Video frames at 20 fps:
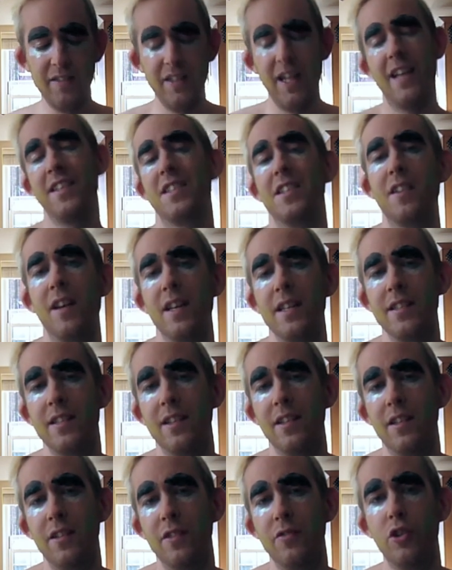as a nice
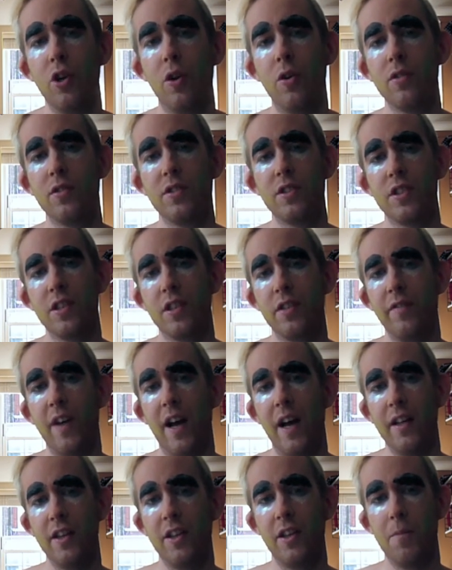little nod to the fact